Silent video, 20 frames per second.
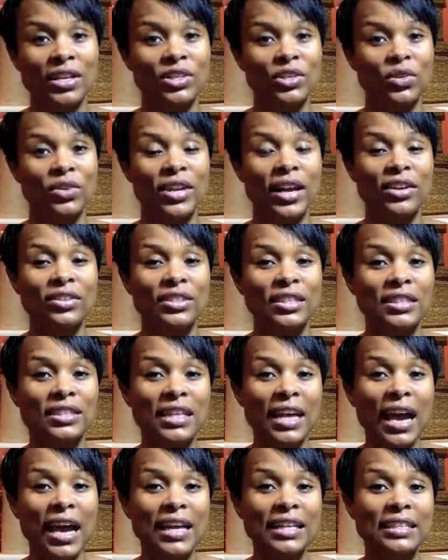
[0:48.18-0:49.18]
So now
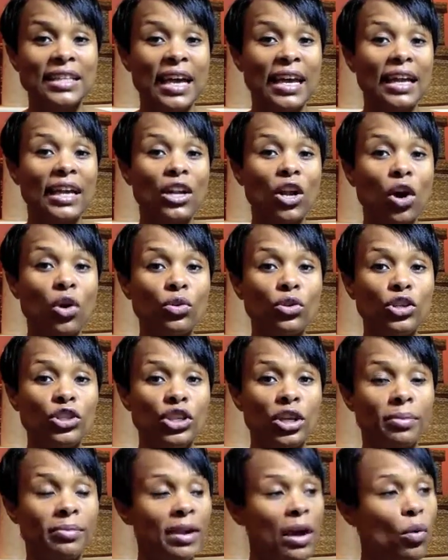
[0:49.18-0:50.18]
today, taking
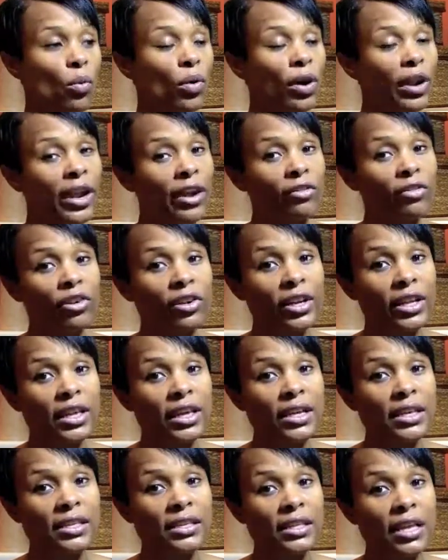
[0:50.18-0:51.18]
ownership, now whatever it
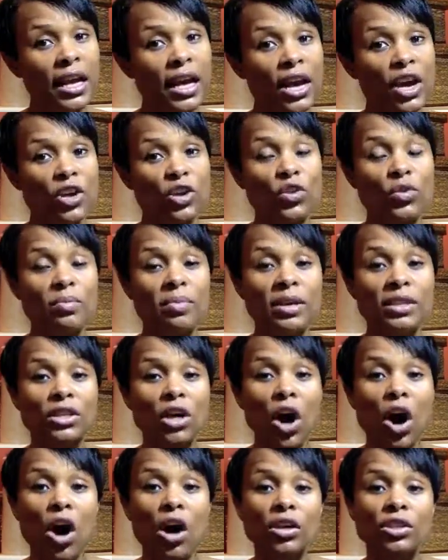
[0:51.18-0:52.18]
is, you must
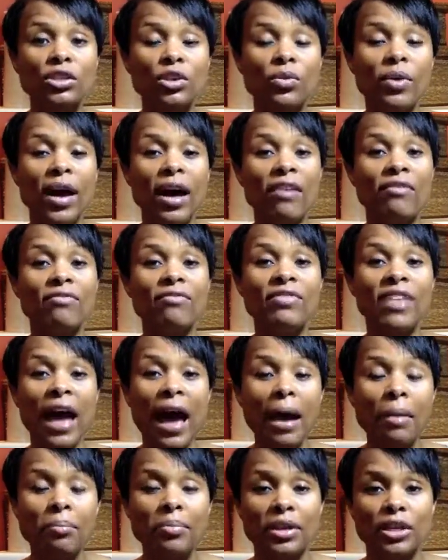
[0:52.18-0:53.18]
also have
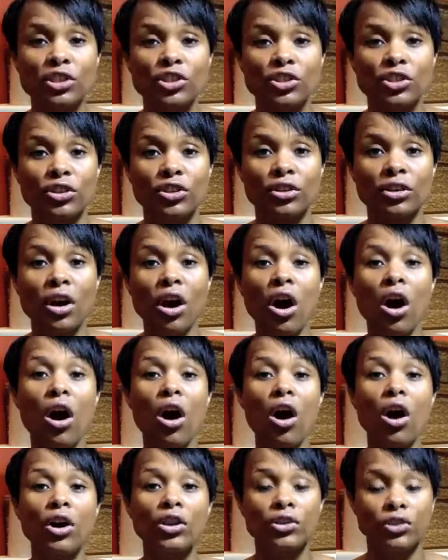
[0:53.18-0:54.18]
that picture
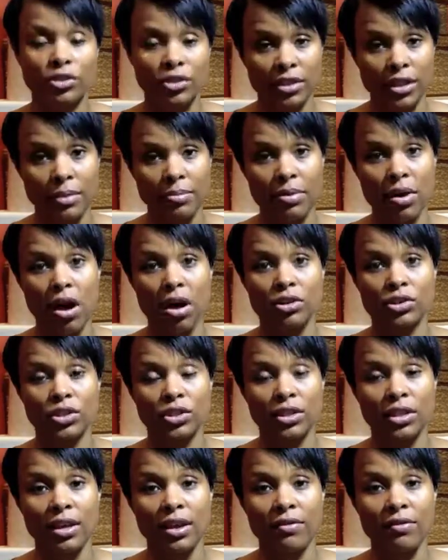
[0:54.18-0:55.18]
on your
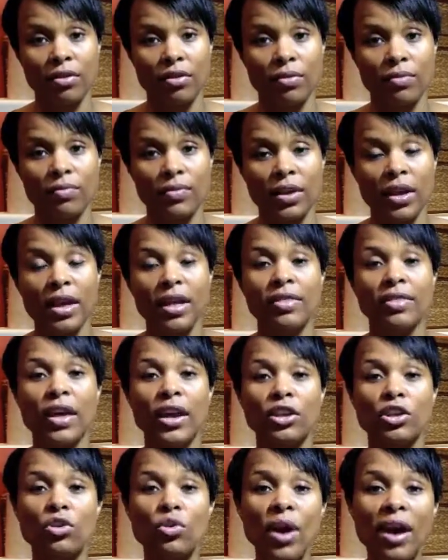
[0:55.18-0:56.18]
subconscious level,
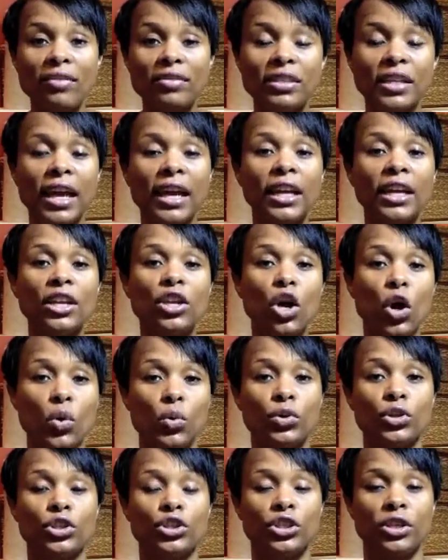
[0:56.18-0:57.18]
that you have taken
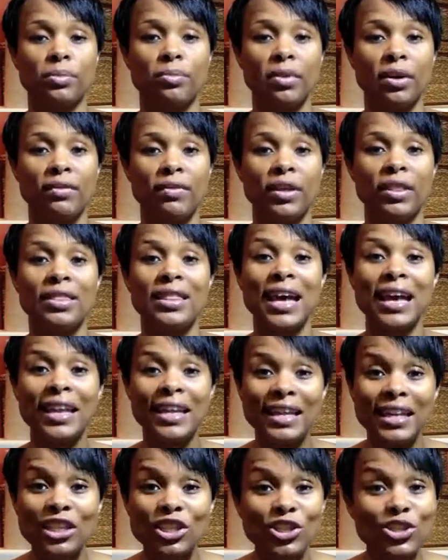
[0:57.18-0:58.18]
ownership of it, that
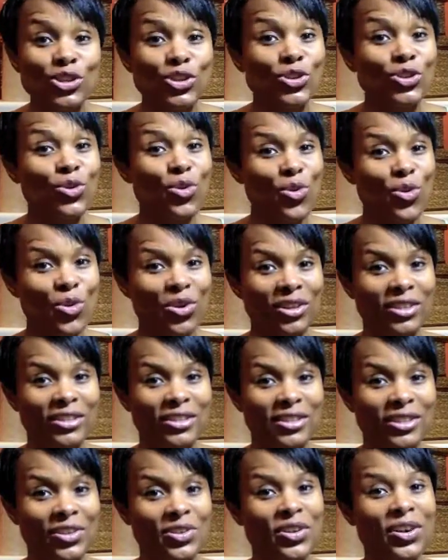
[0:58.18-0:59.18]
it is
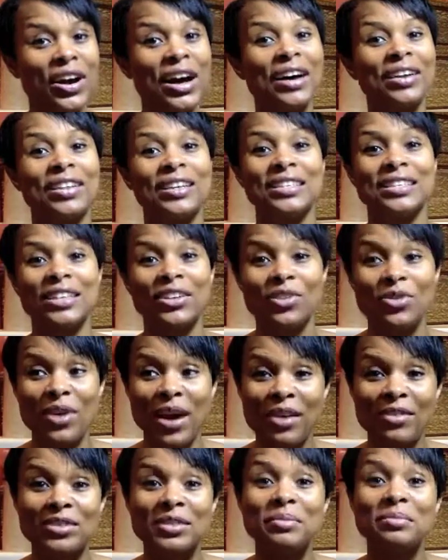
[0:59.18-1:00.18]
yours. You know how they say you
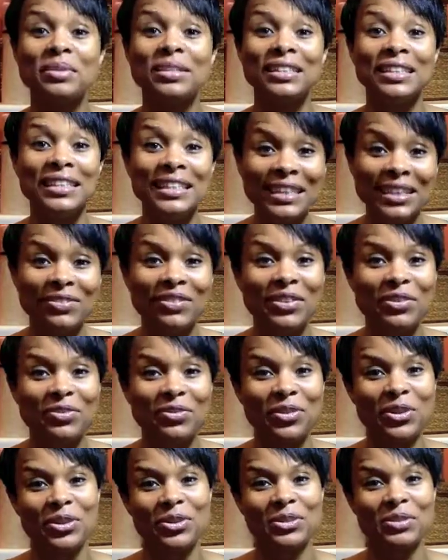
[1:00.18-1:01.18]
have to believe it
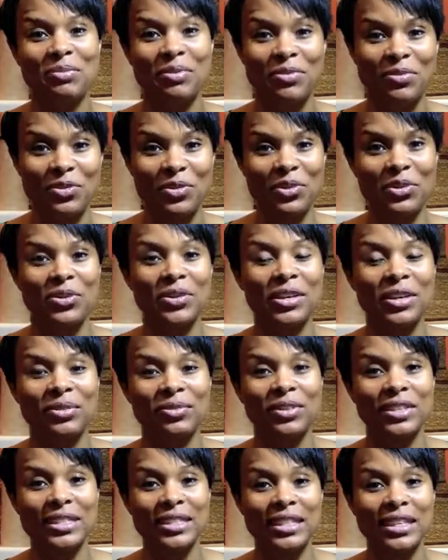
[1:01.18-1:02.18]
first before you can
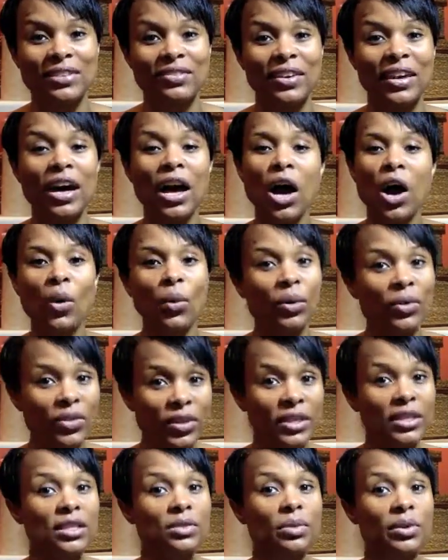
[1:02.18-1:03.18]
receive it. Well,
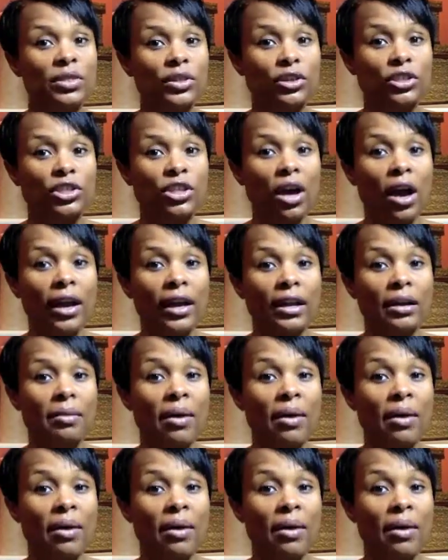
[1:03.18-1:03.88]
this is what they're talking